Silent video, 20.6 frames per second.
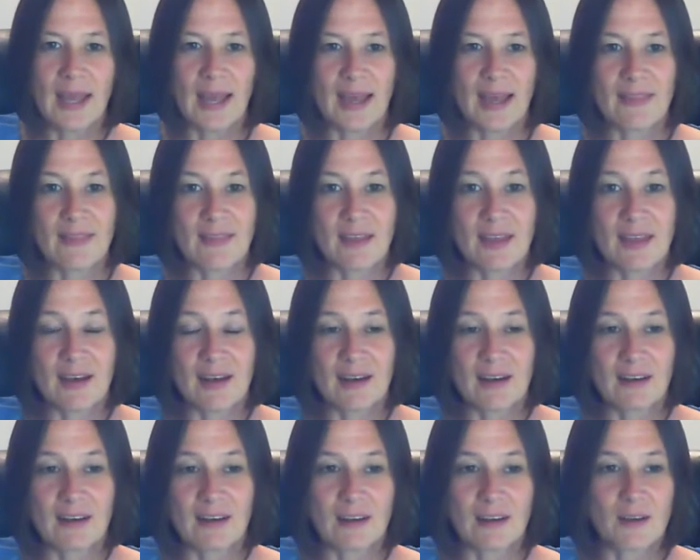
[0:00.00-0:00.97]
And
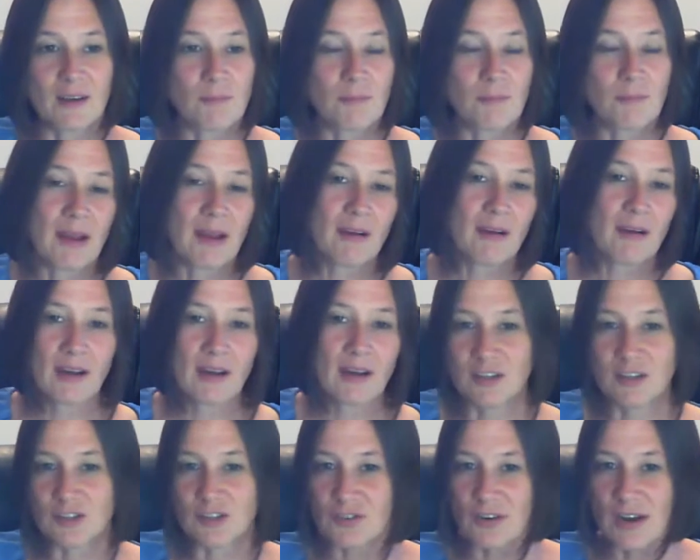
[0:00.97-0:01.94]
then compare and
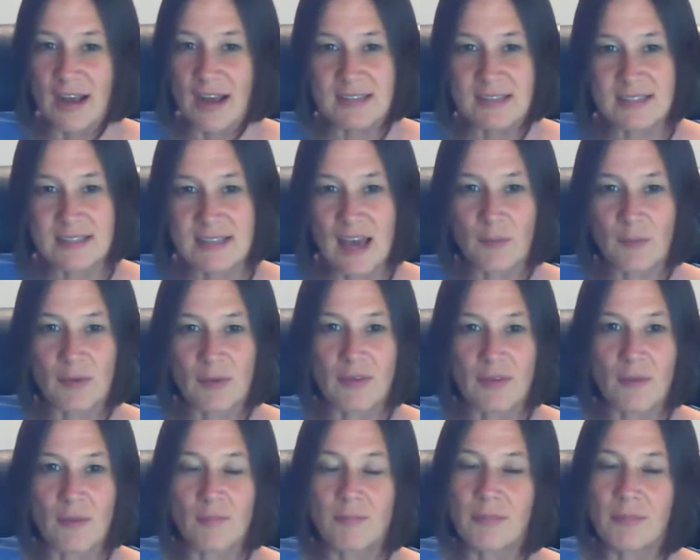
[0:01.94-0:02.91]
contrast that with
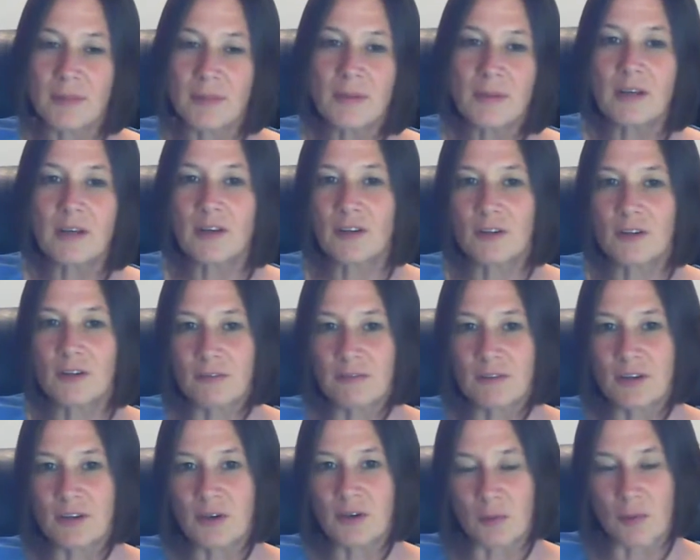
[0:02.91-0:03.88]
a biblical
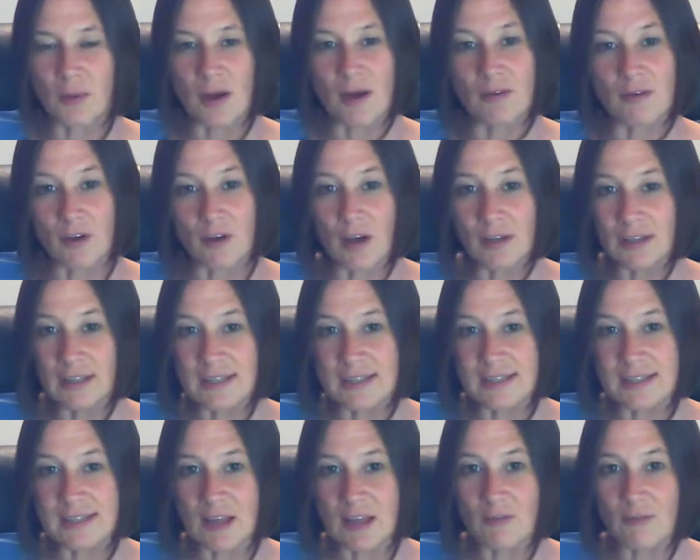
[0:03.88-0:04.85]
view of godly
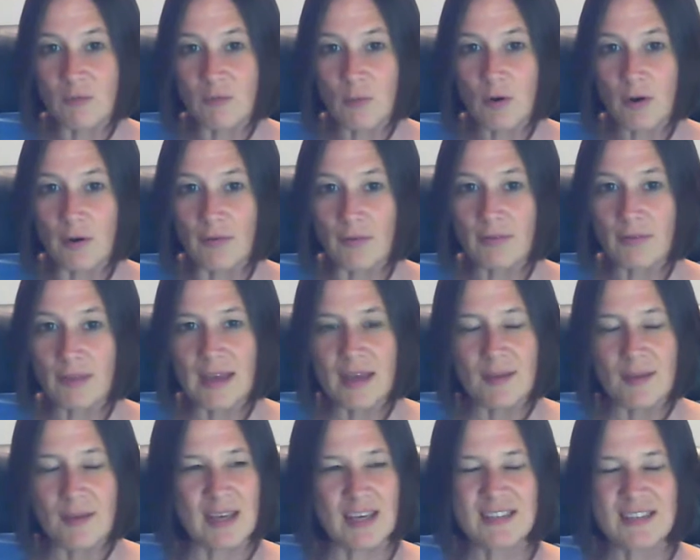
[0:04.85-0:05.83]
self-worth.
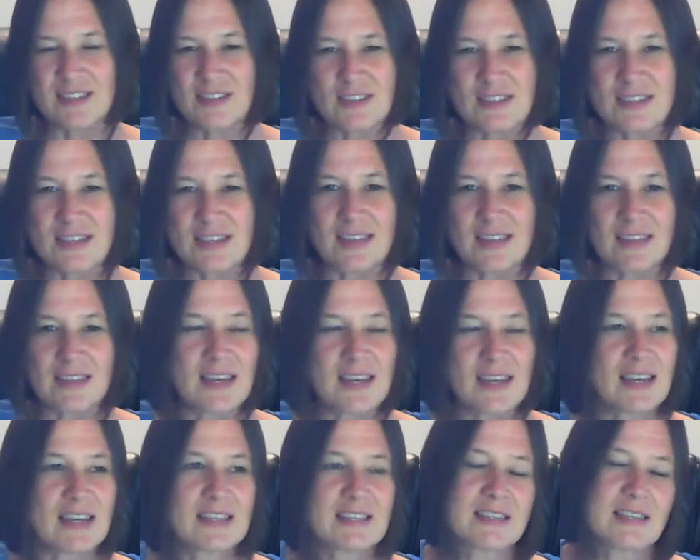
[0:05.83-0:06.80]
Because you see, the
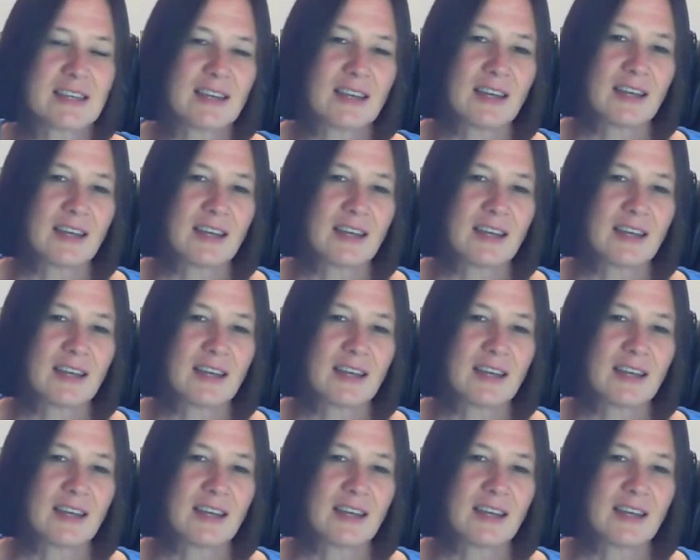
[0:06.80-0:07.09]
thing is,